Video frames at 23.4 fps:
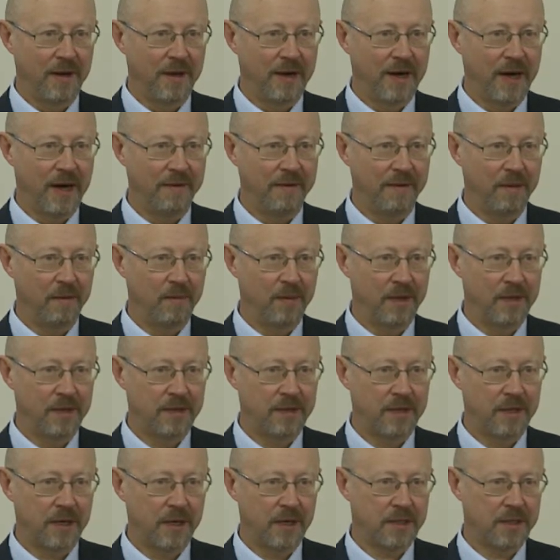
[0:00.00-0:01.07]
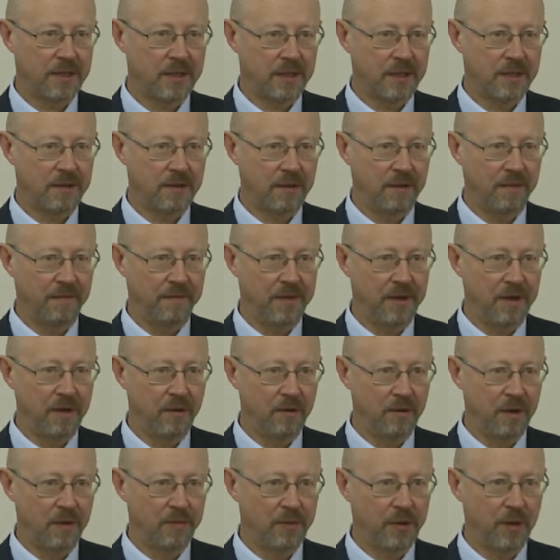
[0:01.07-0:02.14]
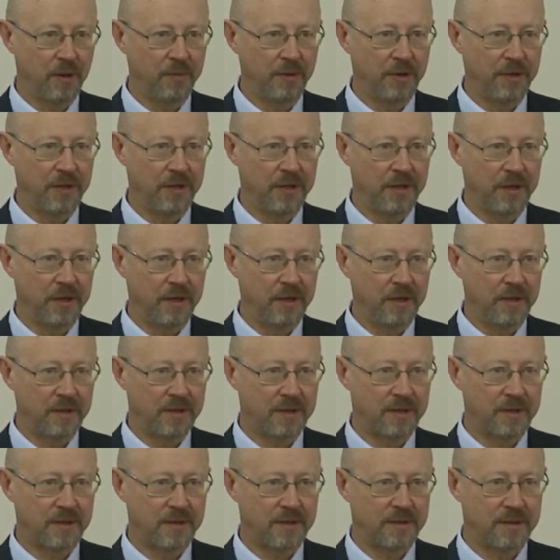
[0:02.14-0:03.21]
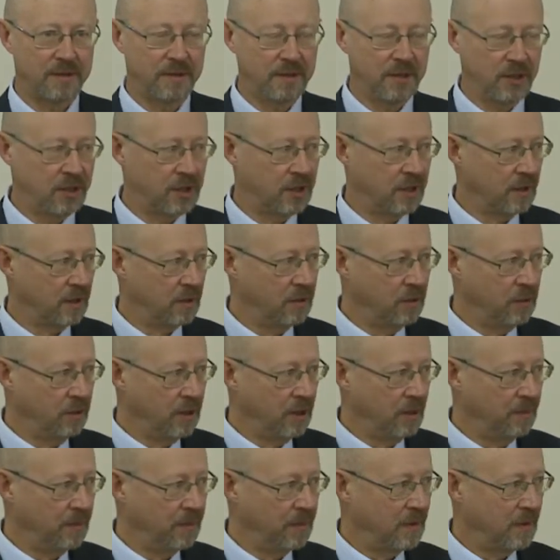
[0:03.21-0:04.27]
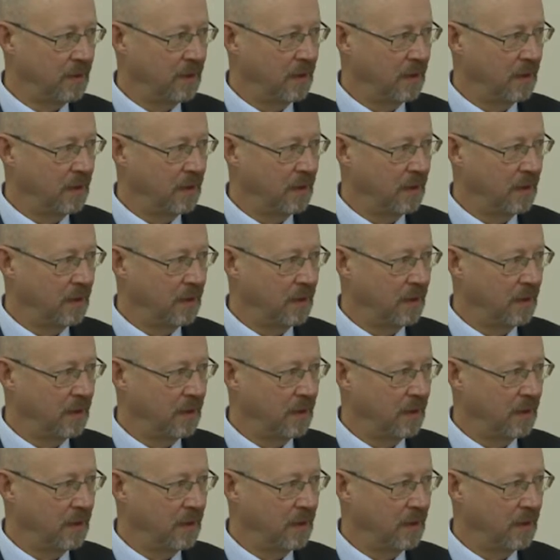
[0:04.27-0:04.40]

government structures of the Europe community is Digital Europe.